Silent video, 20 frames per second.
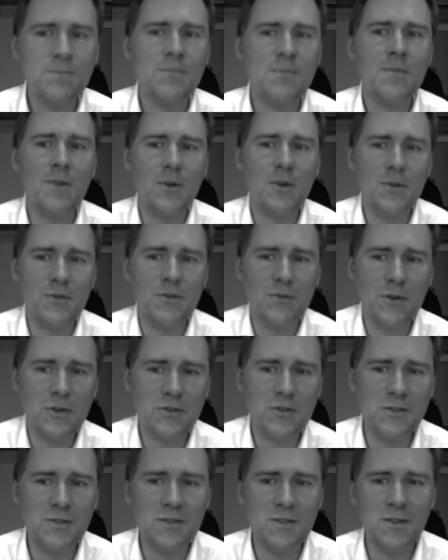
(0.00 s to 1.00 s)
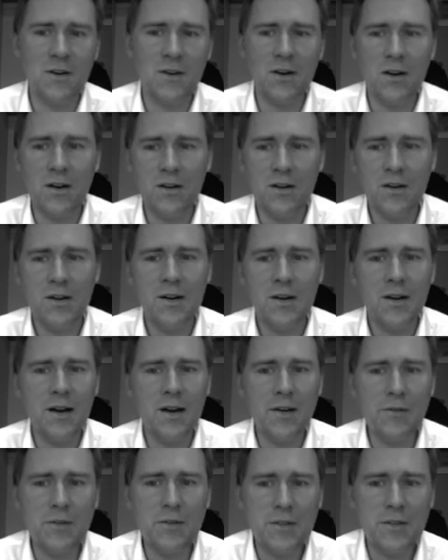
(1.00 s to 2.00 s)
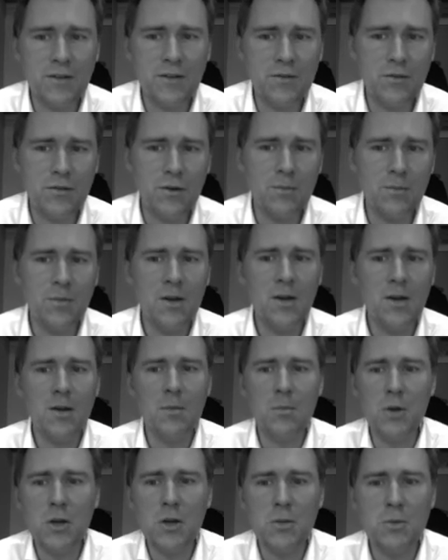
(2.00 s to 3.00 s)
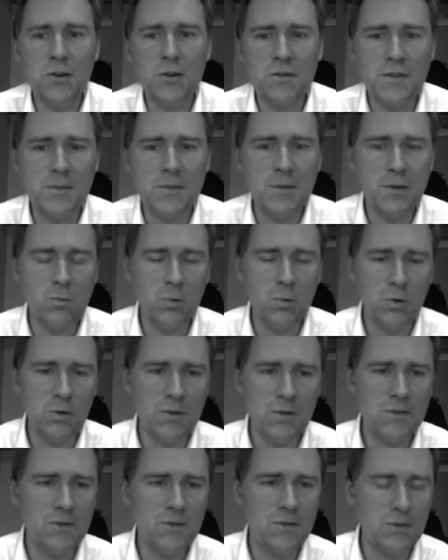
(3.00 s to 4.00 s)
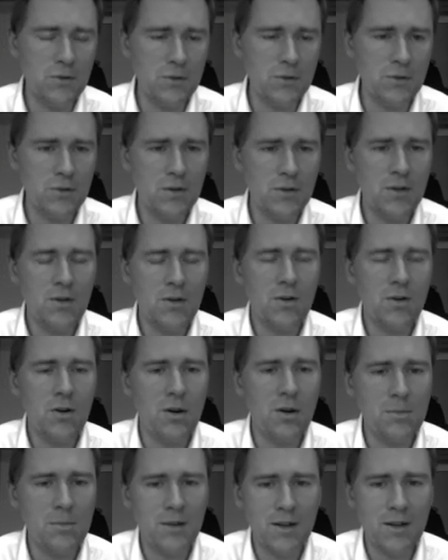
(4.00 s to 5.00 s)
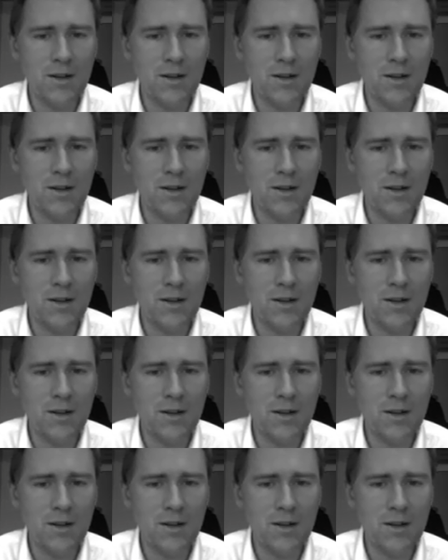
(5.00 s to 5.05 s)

Constructions are everything from monomorphemic words to complex